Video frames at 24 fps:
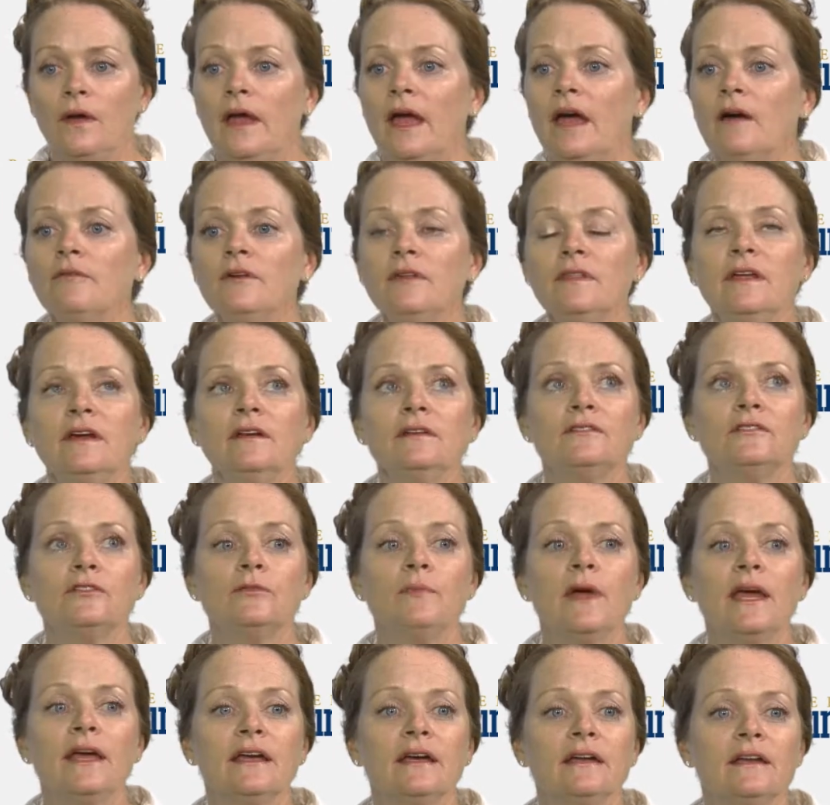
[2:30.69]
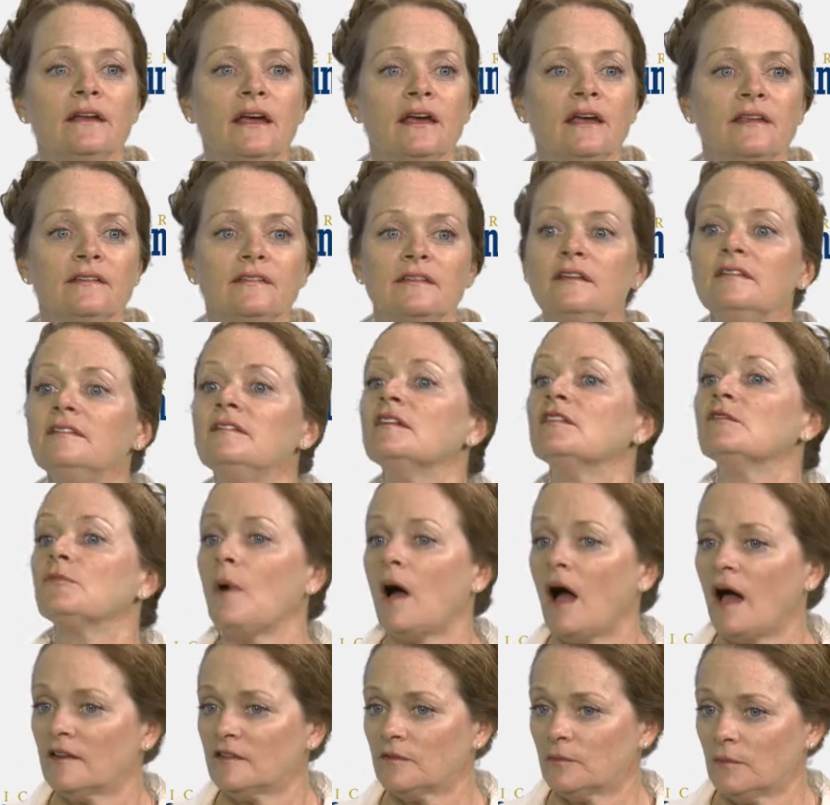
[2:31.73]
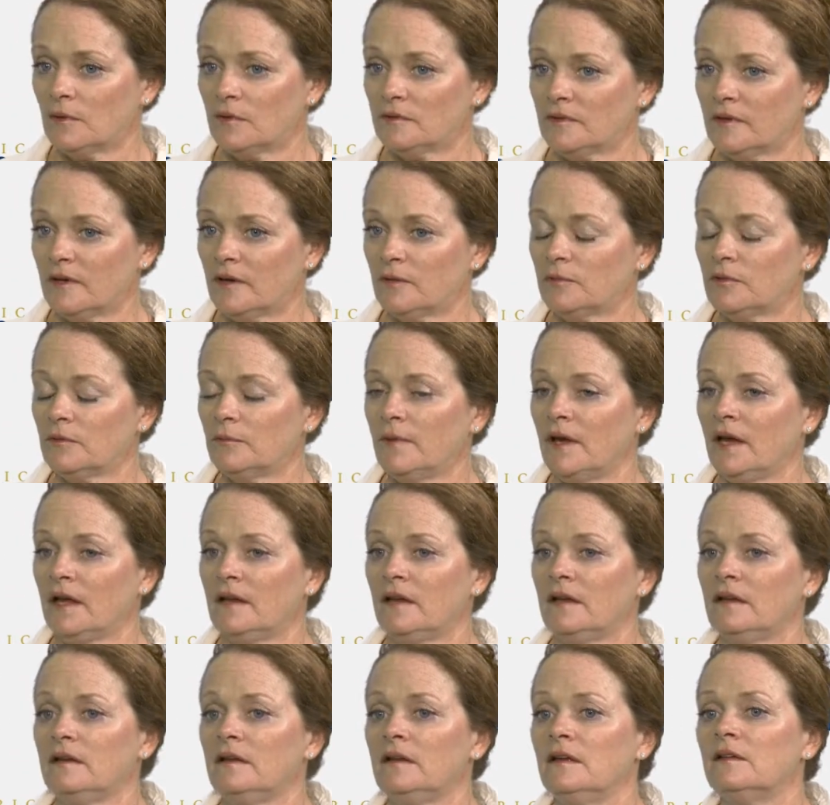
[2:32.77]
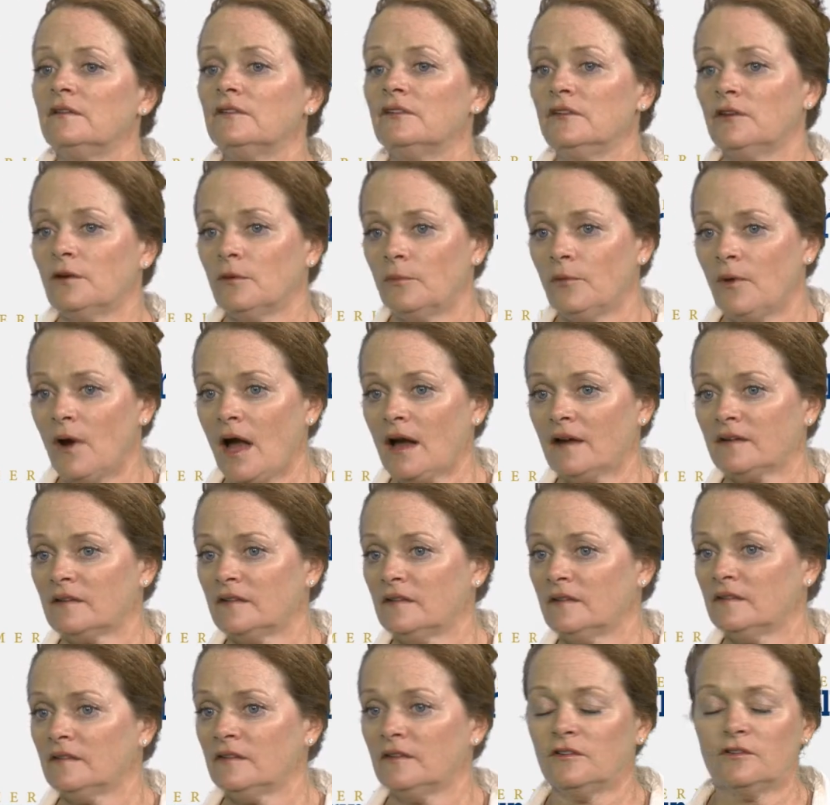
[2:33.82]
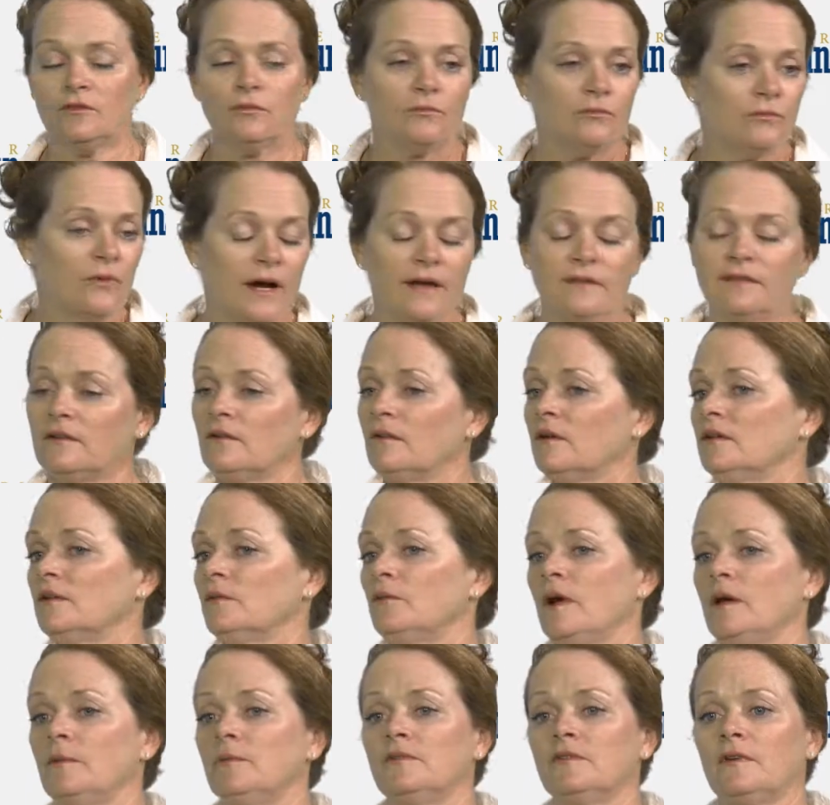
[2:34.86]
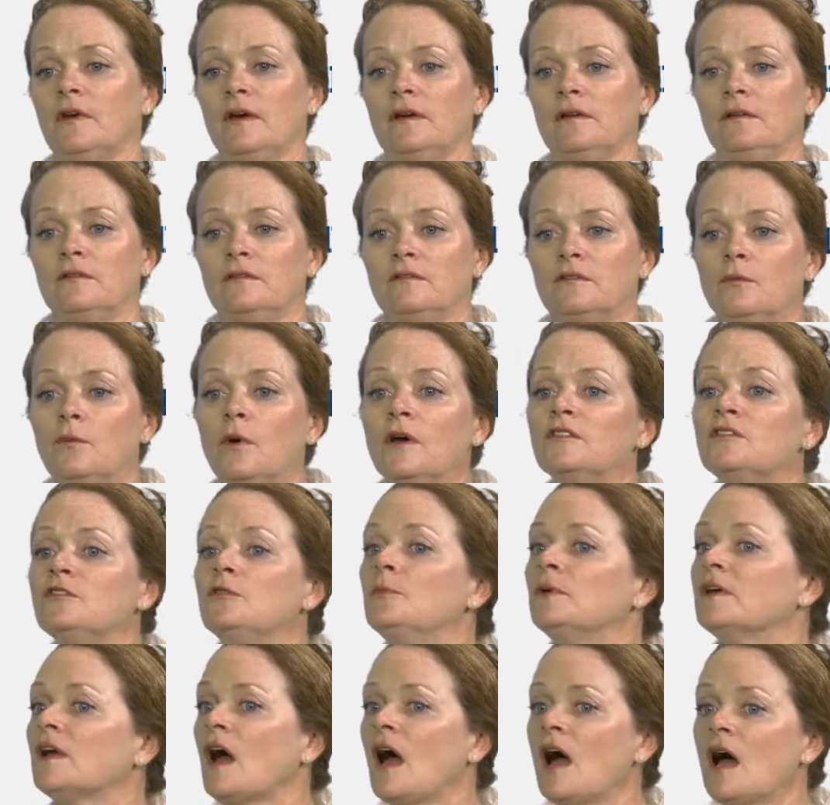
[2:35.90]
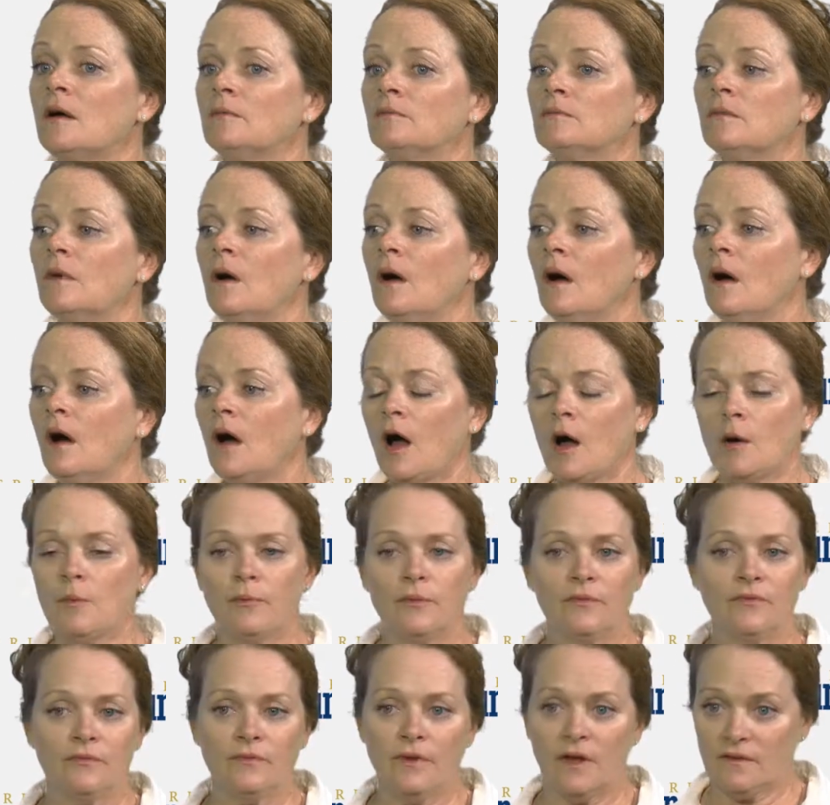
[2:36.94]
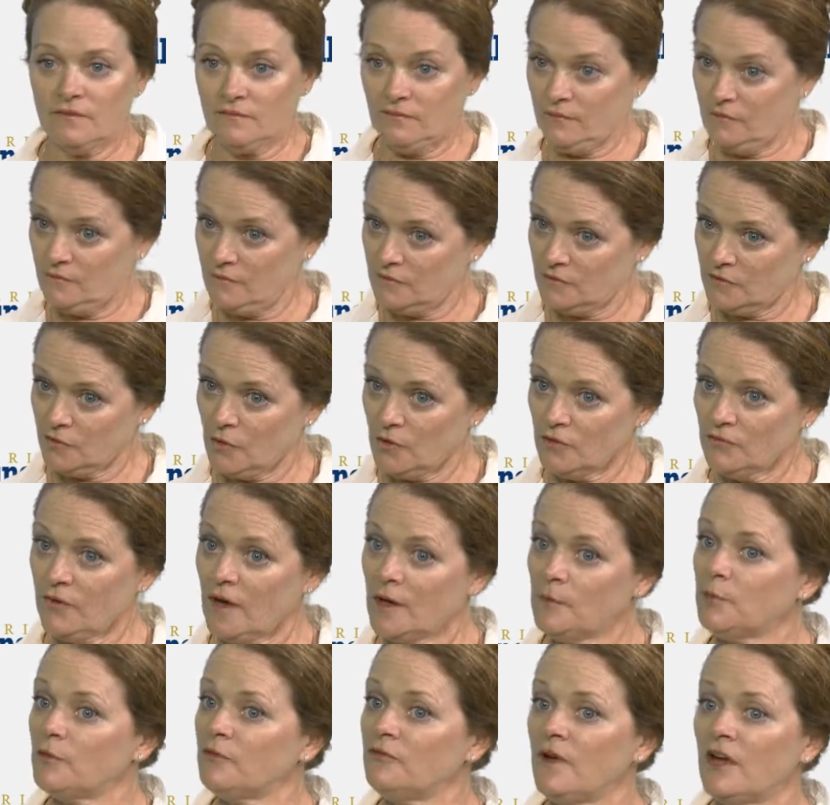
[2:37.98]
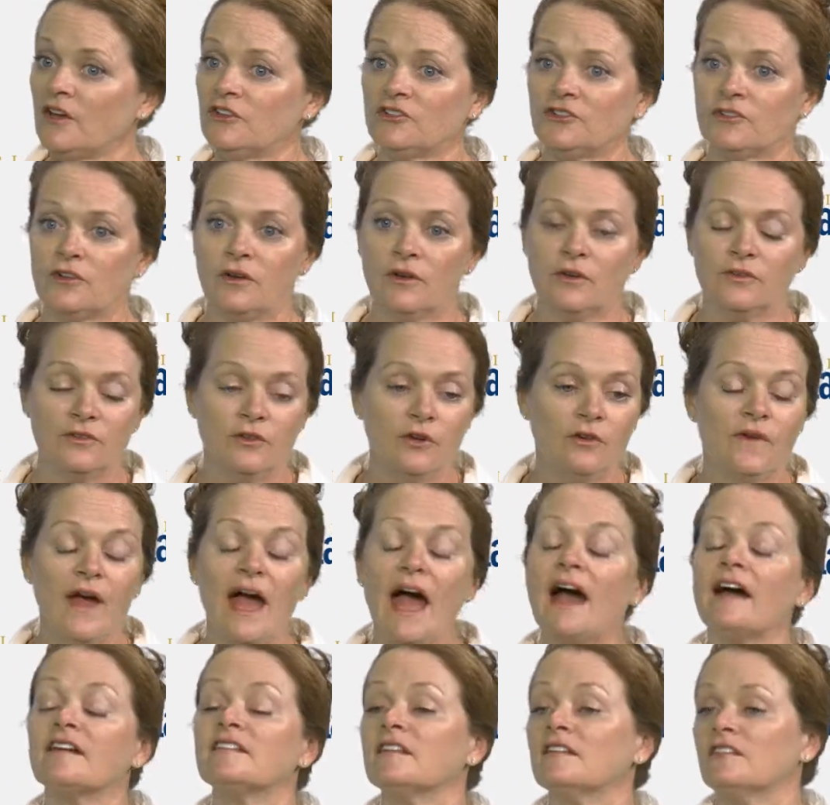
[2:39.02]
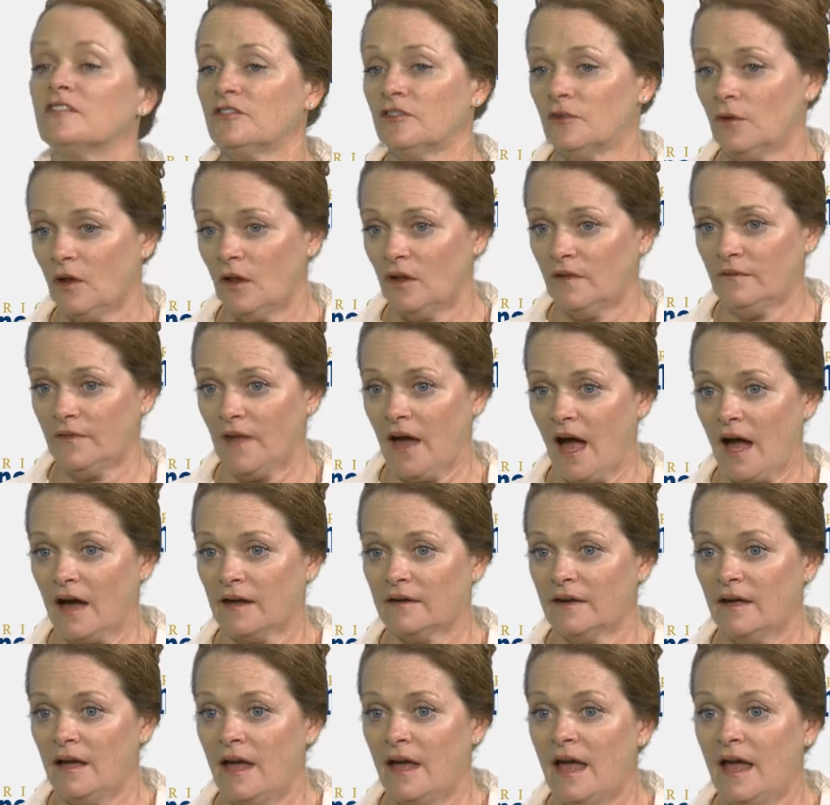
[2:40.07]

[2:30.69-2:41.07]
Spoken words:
Everything to make it as easy as possible to implement it into your practice is right there on the website. So once you become a certified professional, you have access to all of that.